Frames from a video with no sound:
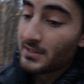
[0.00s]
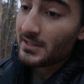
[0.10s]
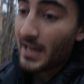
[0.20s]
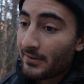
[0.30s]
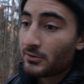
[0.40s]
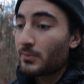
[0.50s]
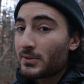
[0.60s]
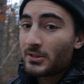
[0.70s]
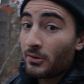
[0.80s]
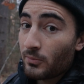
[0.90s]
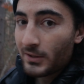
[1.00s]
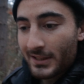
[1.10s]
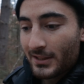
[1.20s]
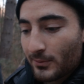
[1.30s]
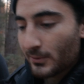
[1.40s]
is after we're done
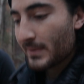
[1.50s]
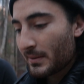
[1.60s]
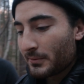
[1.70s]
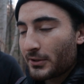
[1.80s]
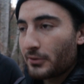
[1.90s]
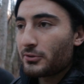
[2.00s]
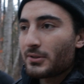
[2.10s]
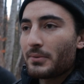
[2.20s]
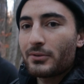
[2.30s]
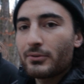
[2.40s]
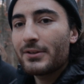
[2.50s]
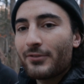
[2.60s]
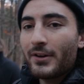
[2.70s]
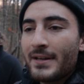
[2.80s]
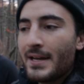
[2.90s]
working, we'll be able to go do something really
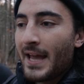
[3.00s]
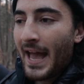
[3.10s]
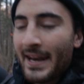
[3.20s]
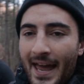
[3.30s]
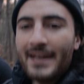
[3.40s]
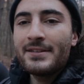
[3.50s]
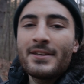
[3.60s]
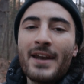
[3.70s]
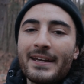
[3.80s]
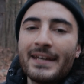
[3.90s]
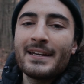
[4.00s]
fun and end the night